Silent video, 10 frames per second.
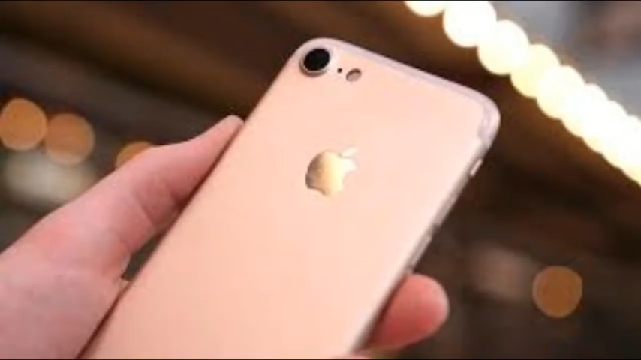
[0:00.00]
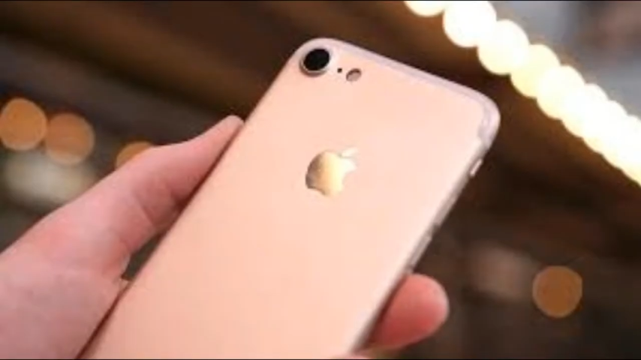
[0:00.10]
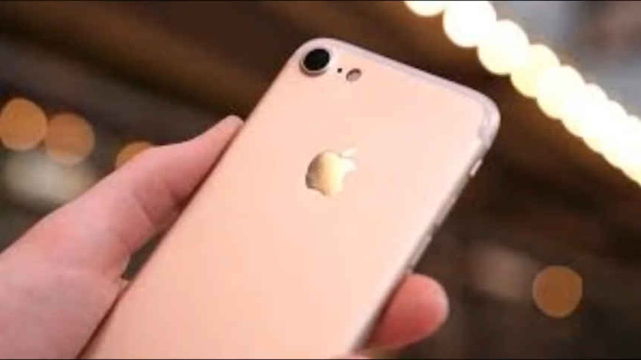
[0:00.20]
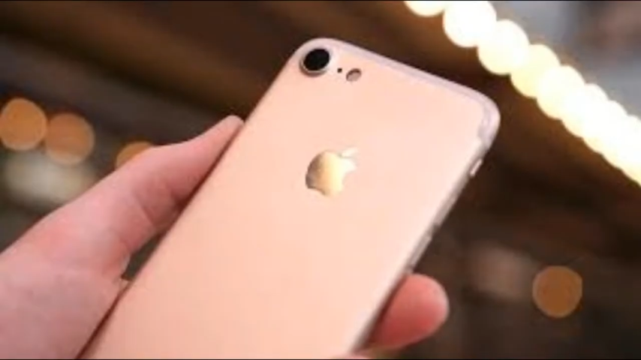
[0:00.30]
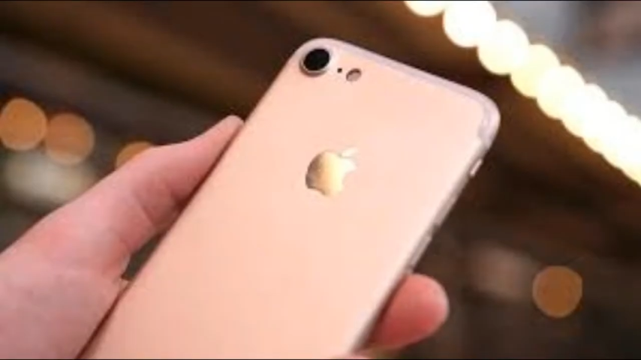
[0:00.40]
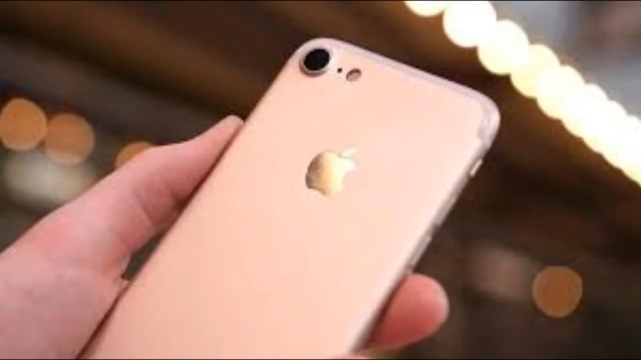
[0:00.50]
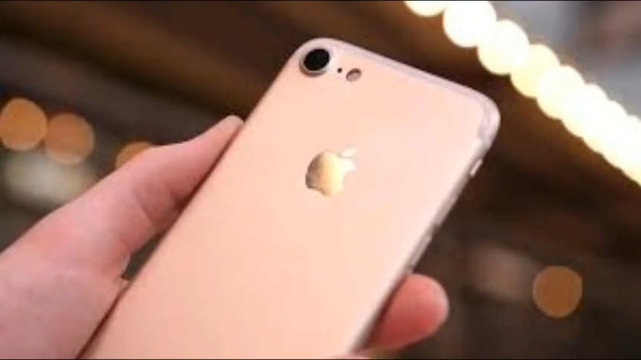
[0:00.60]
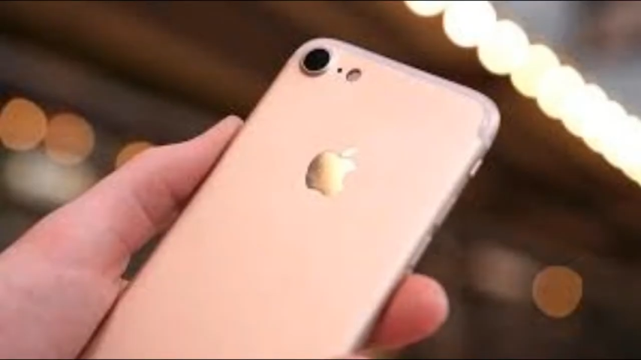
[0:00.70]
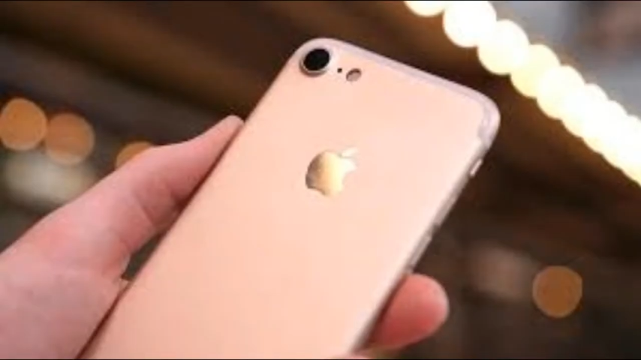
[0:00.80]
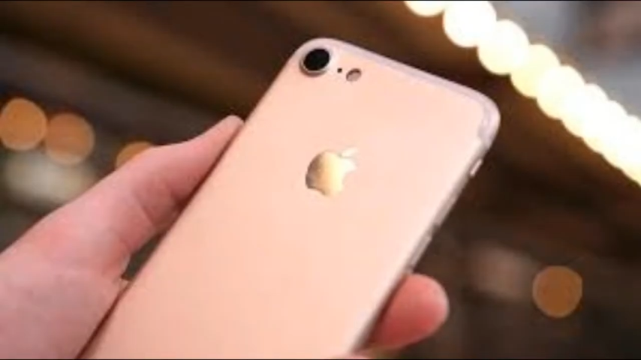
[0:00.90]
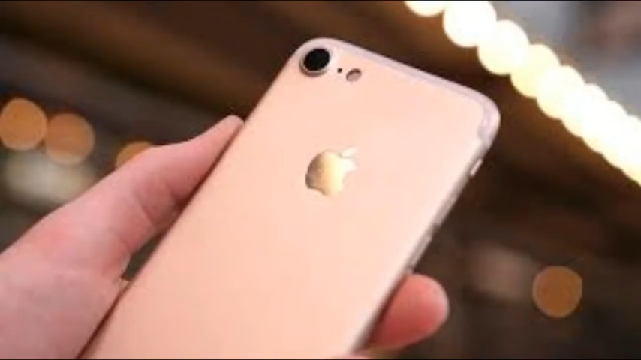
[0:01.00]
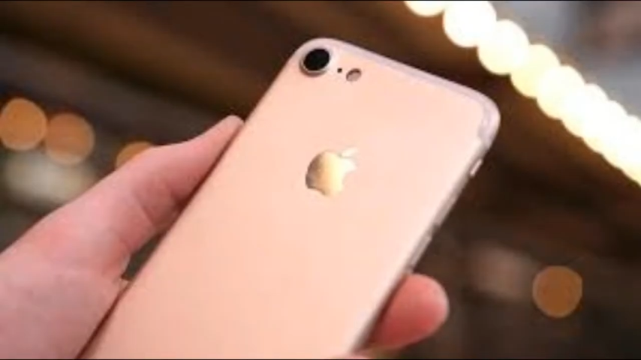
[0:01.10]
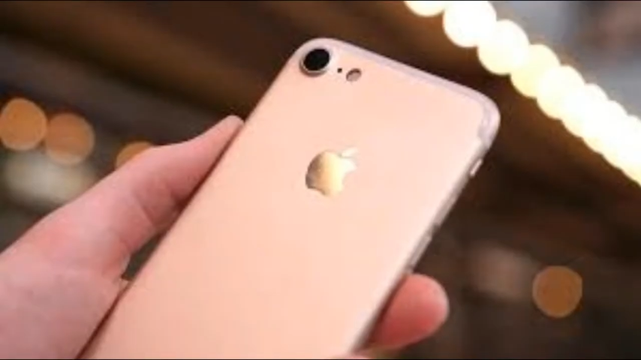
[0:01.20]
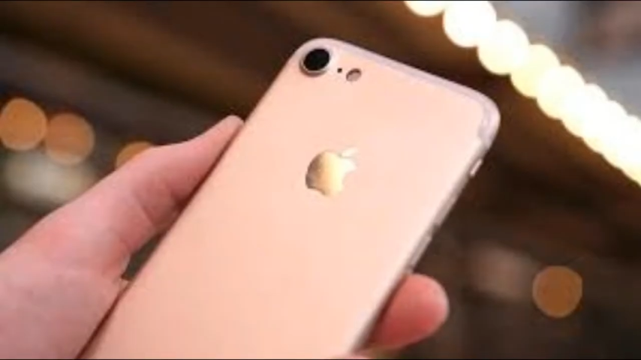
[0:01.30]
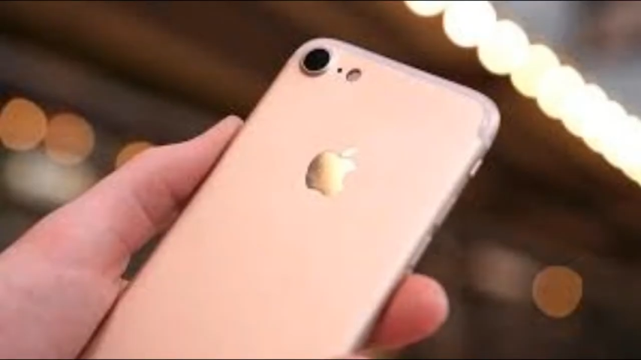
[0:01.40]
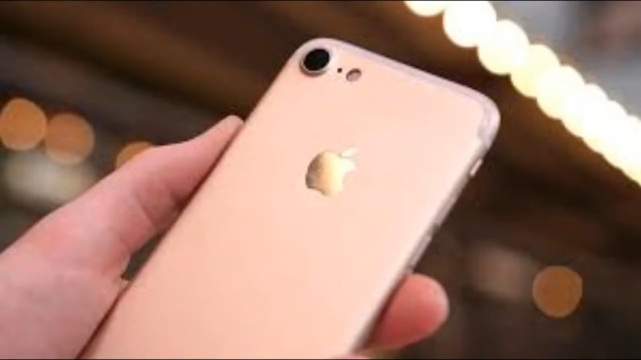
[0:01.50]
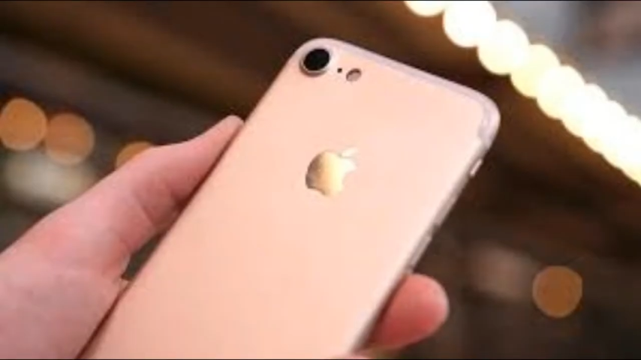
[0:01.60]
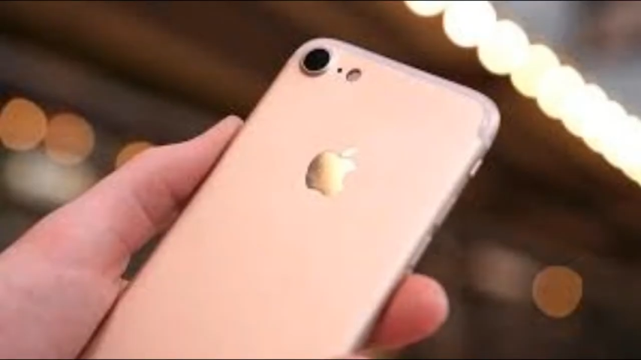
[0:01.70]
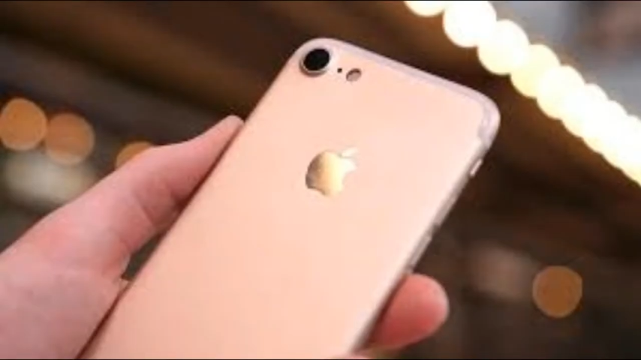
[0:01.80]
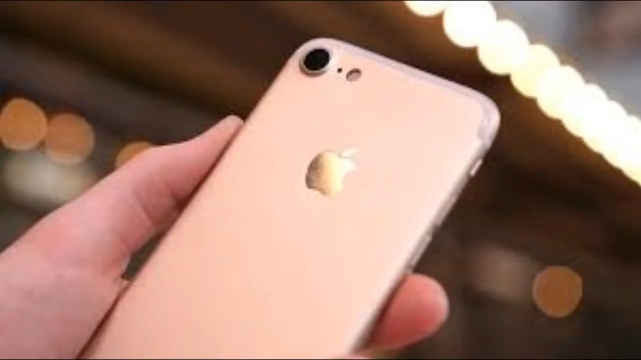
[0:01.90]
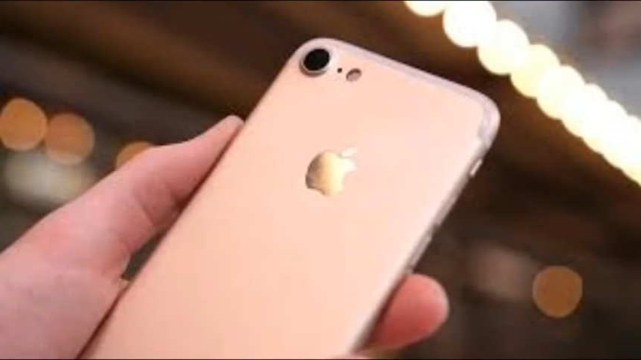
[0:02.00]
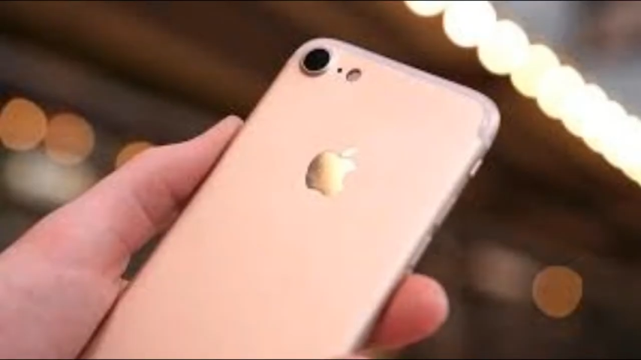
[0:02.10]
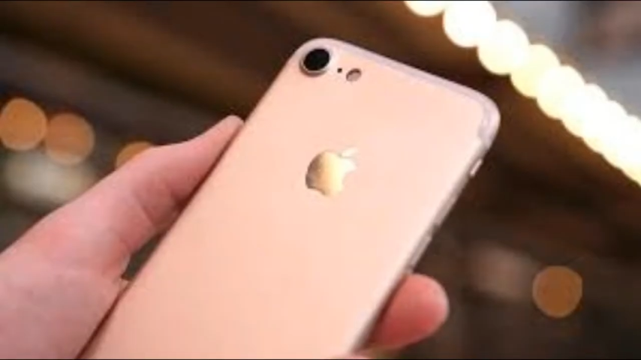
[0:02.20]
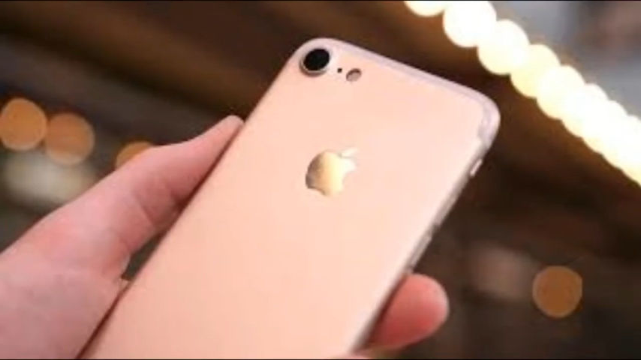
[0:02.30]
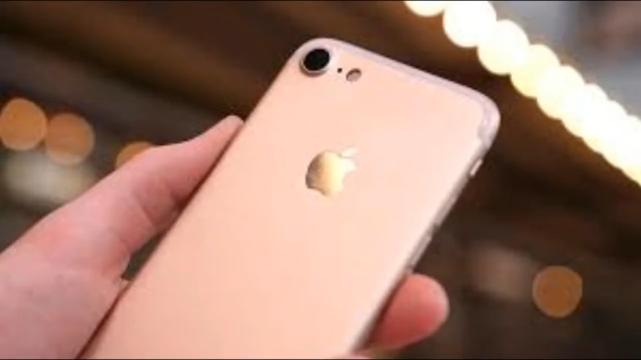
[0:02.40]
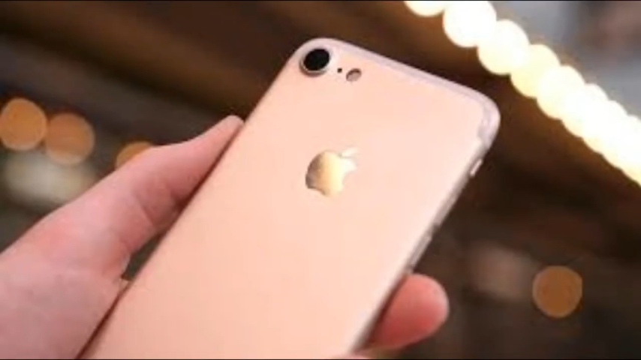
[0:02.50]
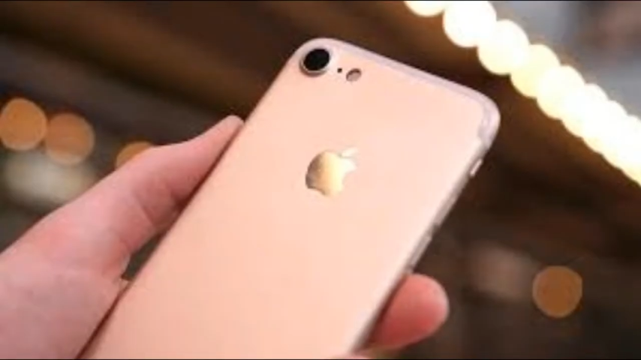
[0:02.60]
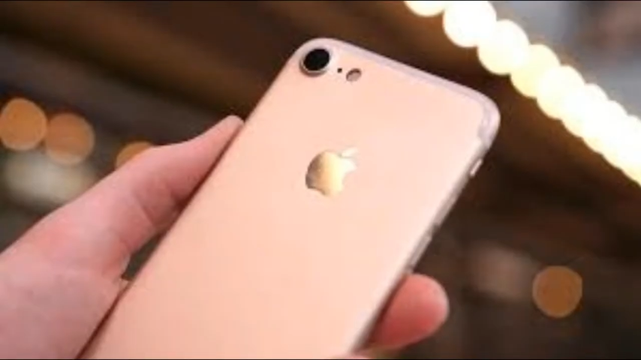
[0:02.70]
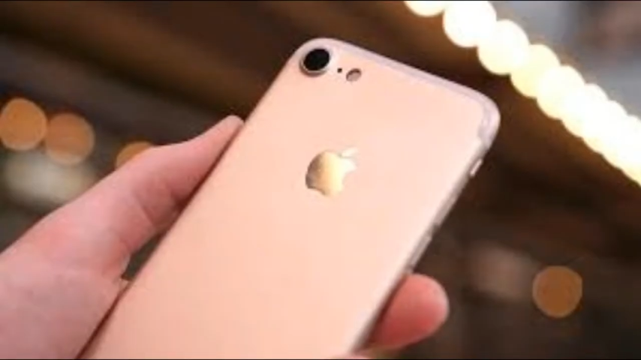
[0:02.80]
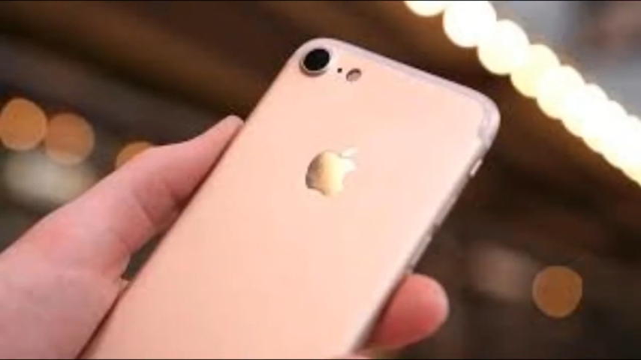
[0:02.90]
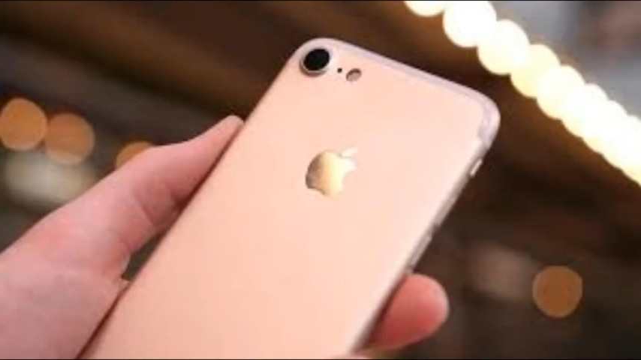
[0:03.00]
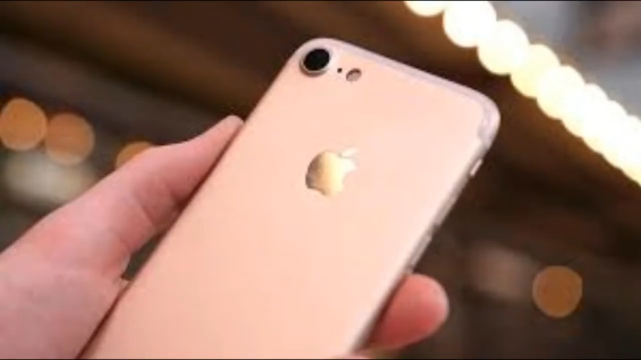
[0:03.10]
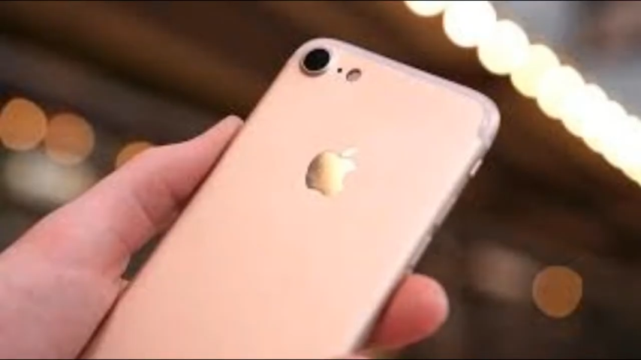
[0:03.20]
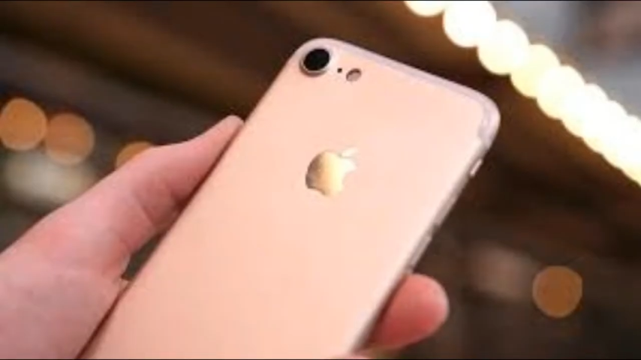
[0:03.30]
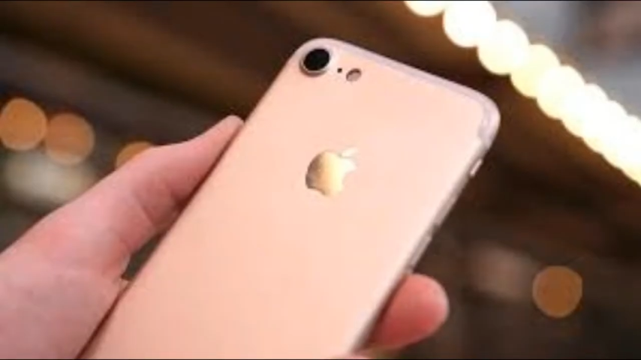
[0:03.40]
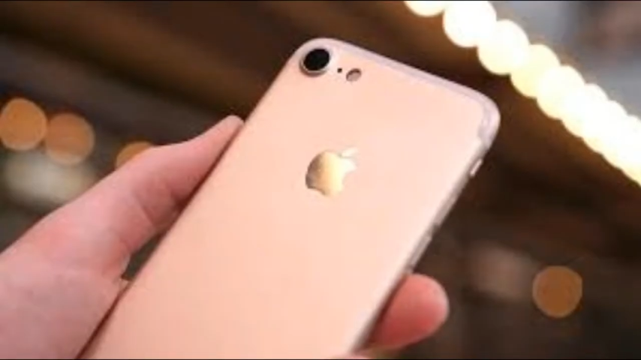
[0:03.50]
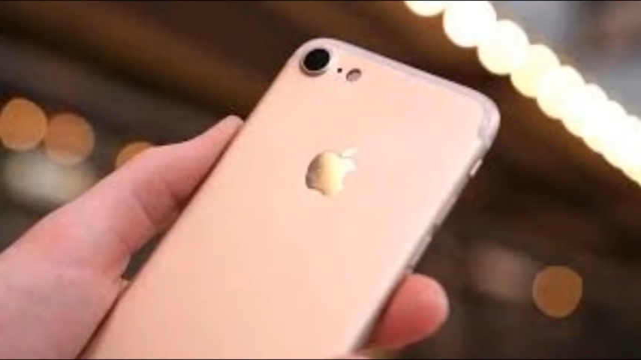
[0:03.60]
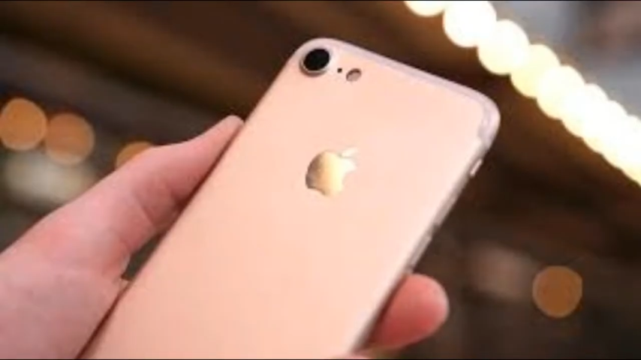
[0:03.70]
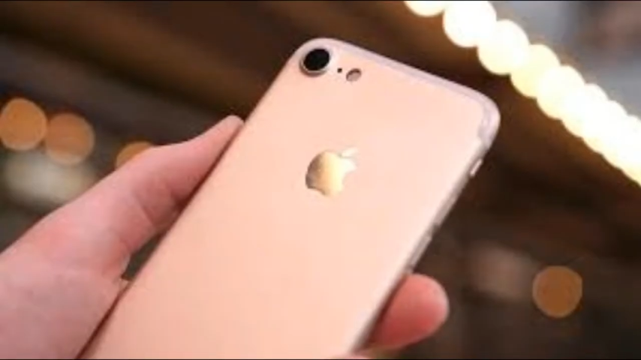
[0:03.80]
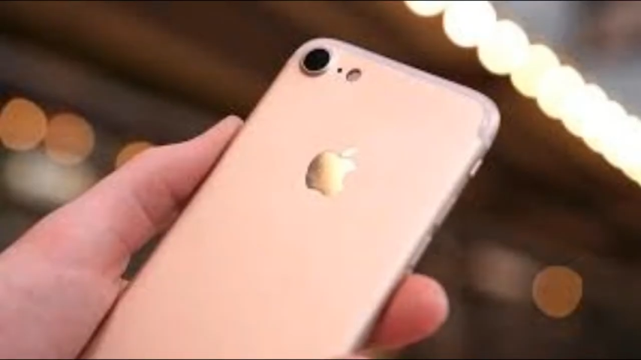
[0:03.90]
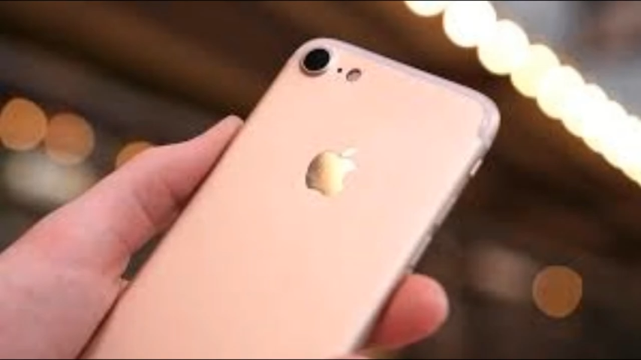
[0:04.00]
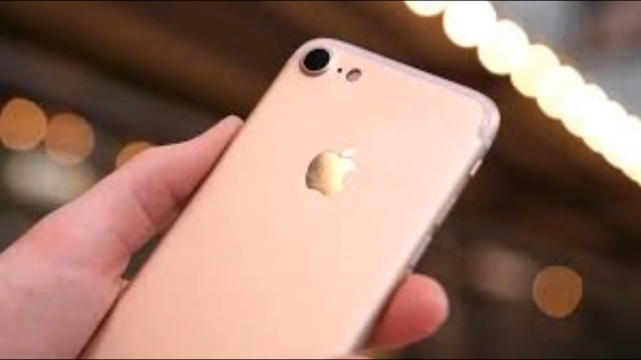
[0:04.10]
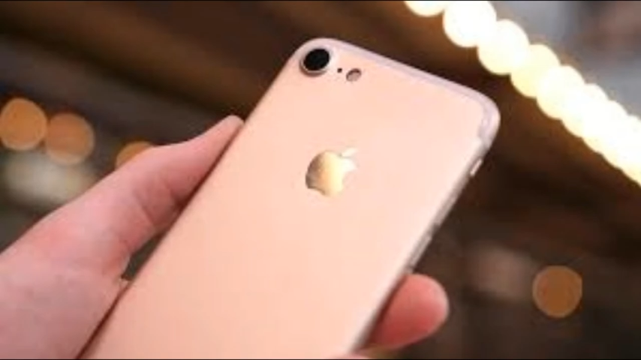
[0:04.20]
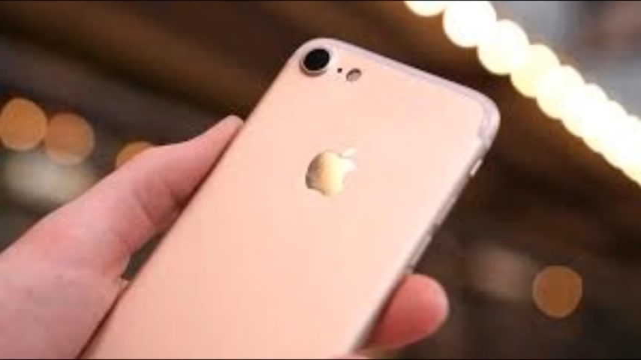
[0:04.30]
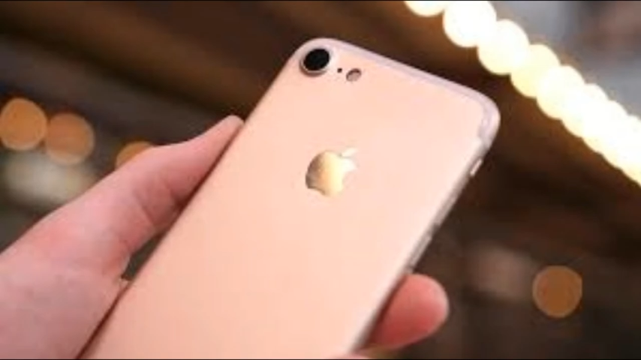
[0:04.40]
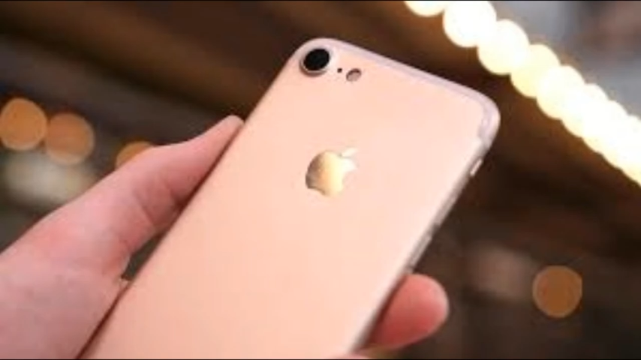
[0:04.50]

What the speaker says: (no speaker visible)